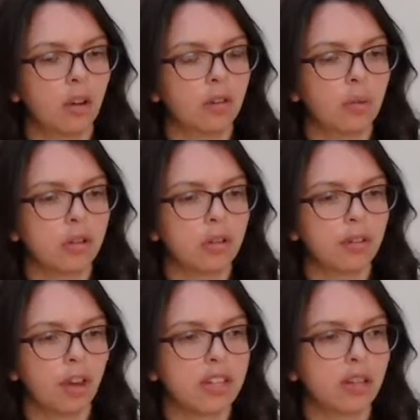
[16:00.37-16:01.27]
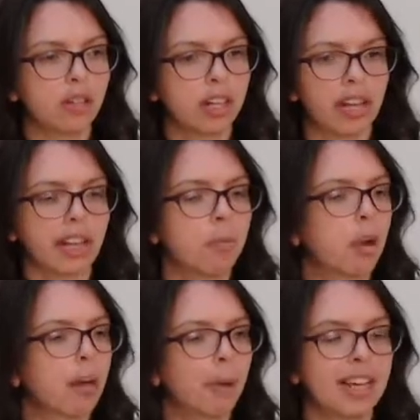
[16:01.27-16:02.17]
what sort of goes on, like in
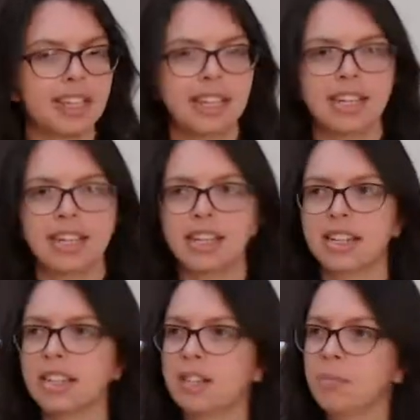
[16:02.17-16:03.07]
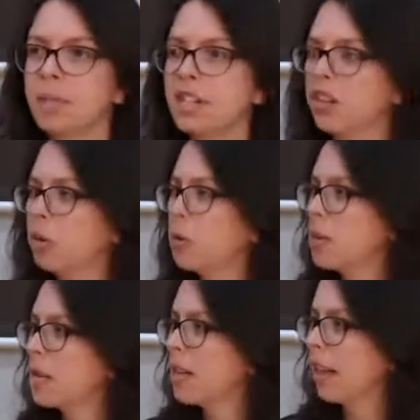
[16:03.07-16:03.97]
workplaces and media and all
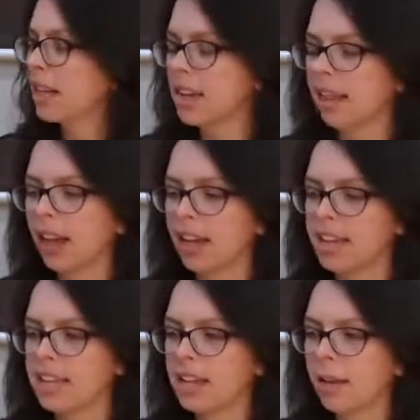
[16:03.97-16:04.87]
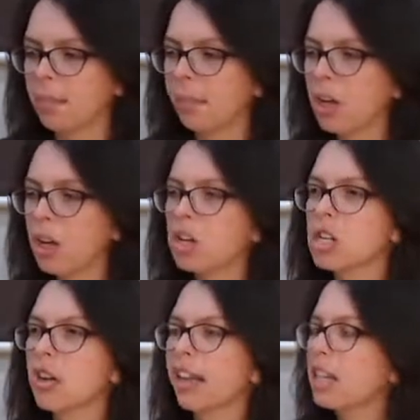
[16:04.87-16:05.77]
sorts of things like that, is
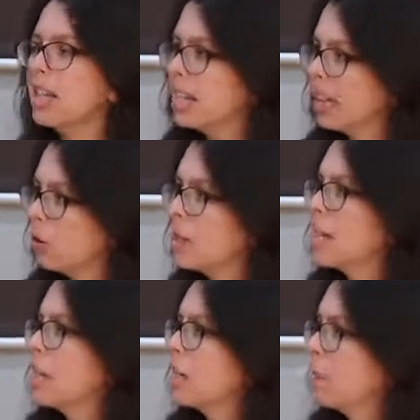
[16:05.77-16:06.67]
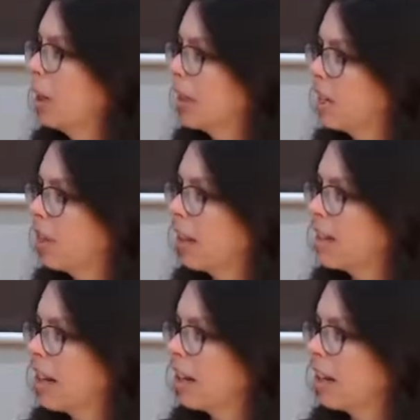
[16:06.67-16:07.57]
just like continuously just pulling each other
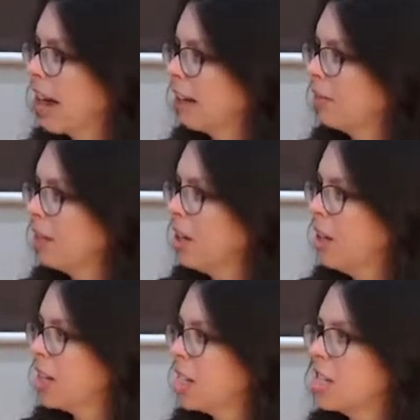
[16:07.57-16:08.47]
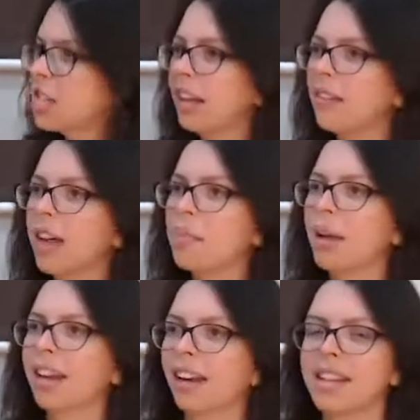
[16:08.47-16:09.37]
down. So instead of there
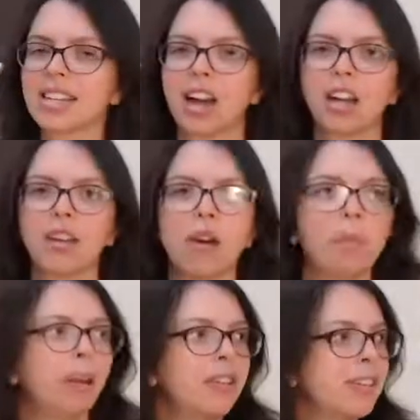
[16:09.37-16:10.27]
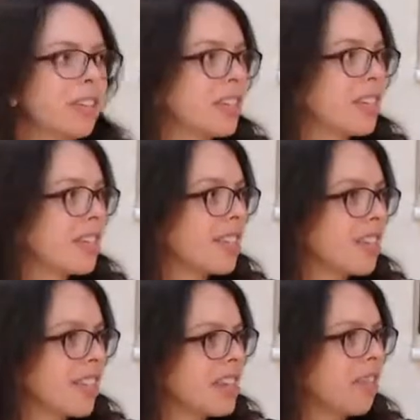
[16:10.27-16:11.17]
being like this kind of
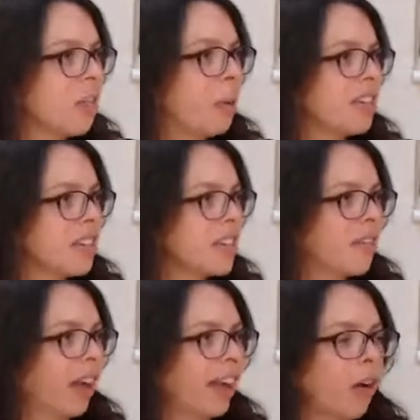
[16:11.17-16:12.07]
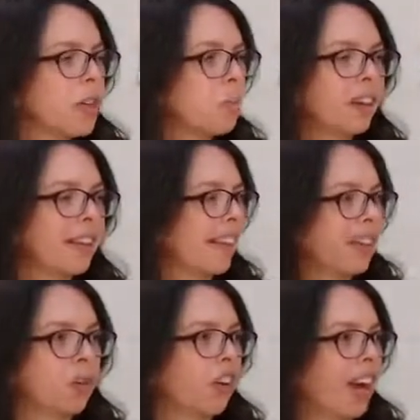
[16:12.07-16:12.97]
sense of abundance of like, oh, it's brilliant that
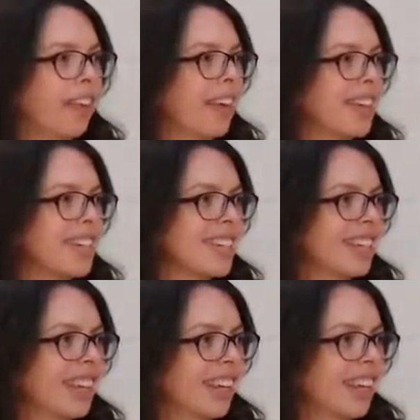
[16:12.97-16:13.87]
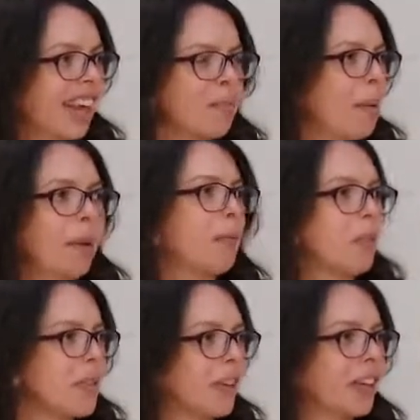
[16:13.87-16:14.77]
you're great at this, and maybe I'm
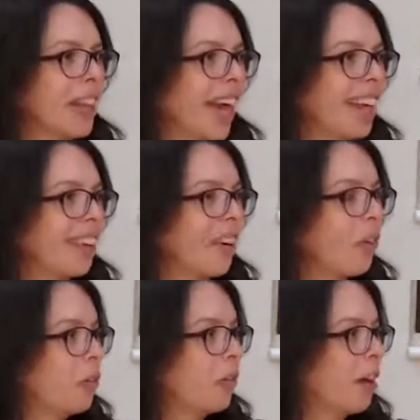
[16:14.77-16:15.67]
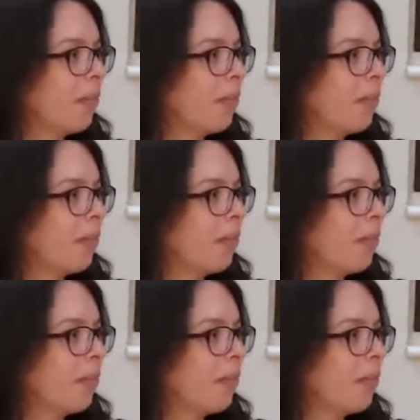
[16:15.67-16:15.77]
not so good at that, or